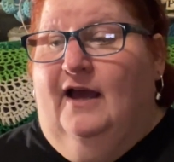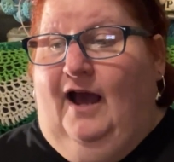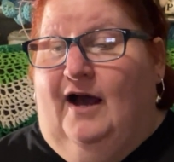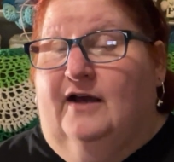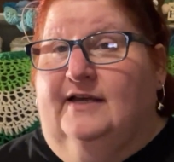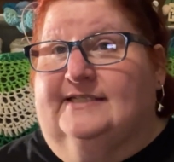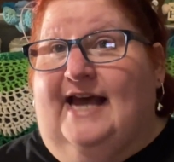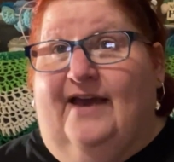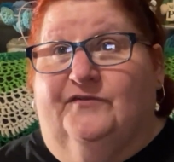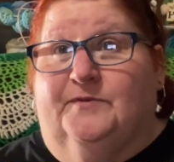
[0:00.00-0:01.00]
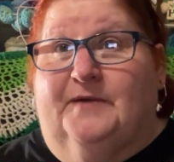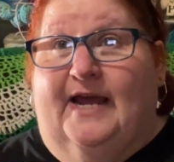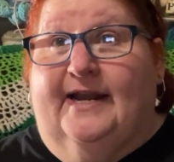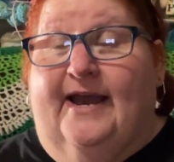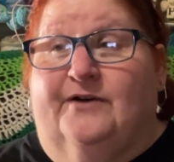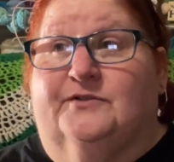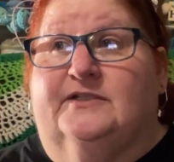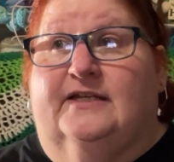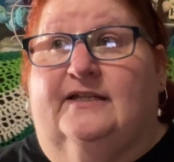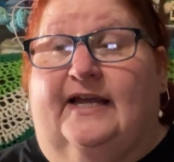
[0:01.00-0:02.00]
Because I have some night owls
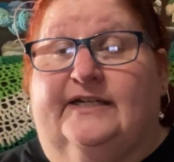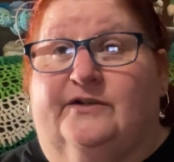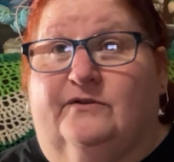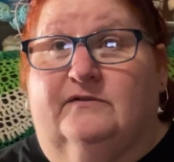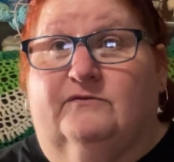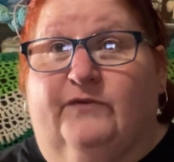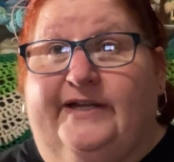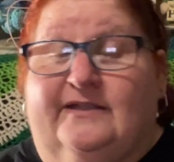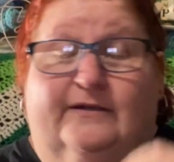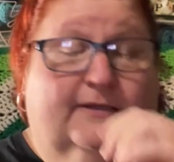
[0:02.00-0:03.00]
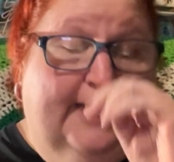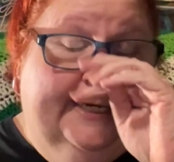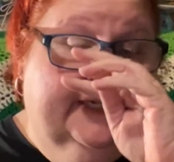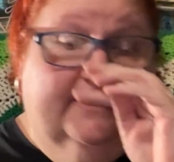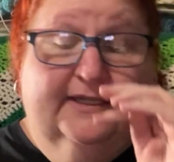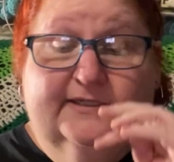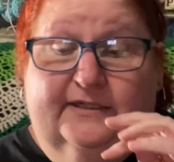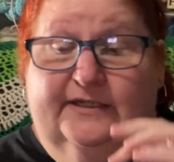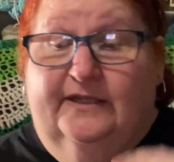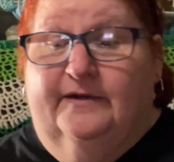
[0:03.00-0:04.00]
that like to read, like to
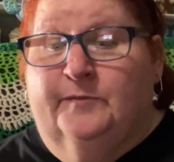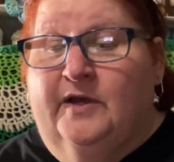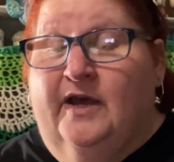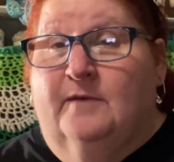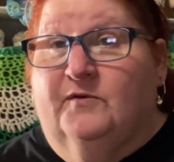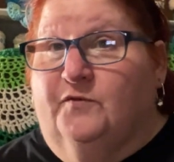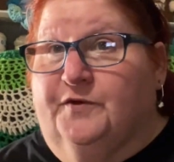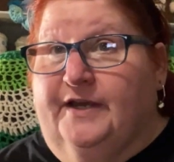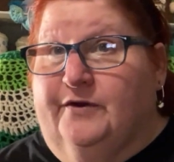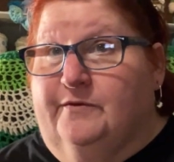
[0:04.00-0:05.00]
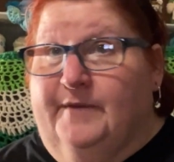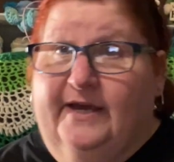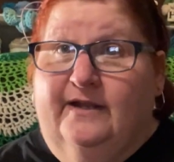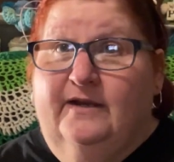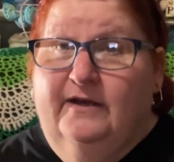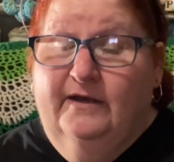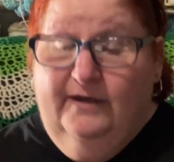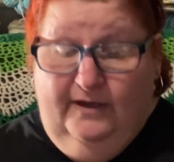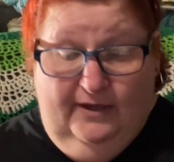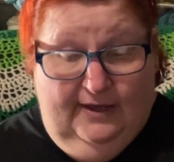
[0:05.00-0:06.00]
listen to them before they go to bed.
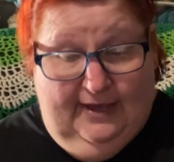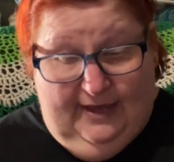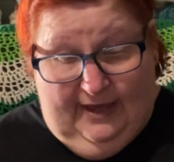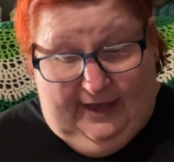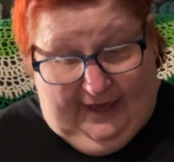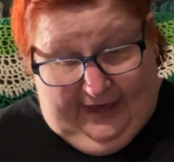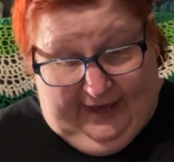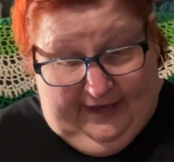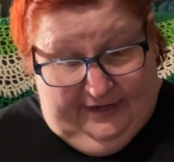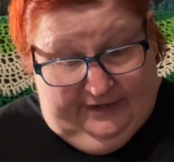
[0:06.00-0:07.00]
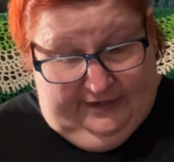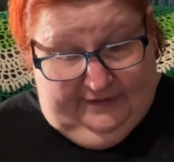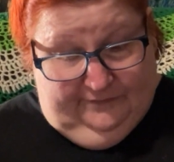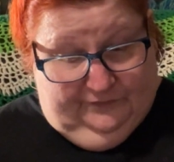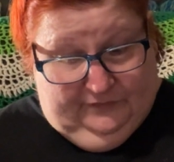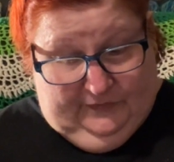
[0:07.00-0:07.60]
And